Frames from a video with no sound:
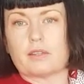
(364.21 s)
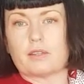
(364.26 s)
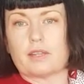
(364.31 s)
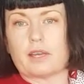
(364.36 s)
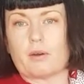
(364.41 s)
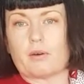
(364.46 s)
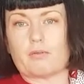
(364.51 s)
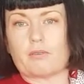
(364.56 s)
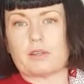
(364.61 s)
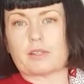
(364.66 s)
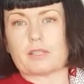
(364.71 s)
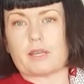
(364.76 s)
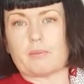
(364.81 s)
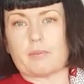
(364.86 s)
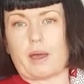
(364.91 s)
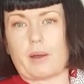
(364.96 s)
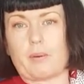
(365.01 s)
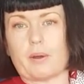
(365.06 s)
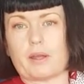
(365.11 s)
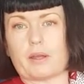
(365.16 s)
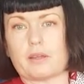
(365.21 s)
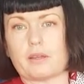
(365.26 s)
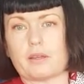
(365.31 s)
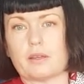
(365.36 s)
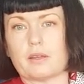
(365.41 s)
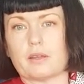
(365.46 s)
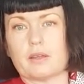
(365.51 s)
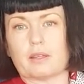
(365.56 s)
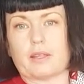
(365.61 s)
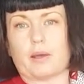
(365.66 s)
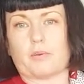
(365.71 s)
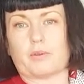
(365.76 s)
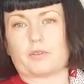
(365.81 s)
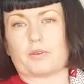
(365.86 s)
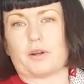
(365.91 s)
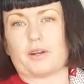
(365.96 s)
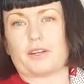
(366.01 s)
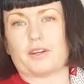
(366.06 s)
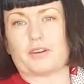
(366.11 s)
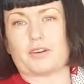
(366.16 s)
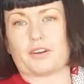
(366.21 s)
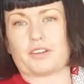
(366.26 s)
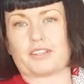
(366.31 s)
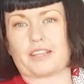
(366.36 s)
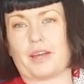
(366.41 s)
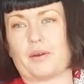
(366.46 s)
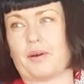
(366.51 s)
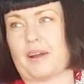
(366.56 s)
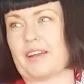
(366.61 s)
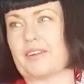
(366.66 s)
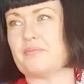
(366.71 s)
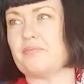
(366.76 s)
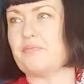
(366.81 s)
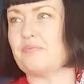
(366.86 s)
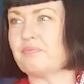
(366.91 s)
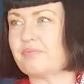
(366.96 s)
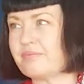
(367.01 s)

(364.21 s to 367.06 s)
That one runs up that way. That one's running across that way.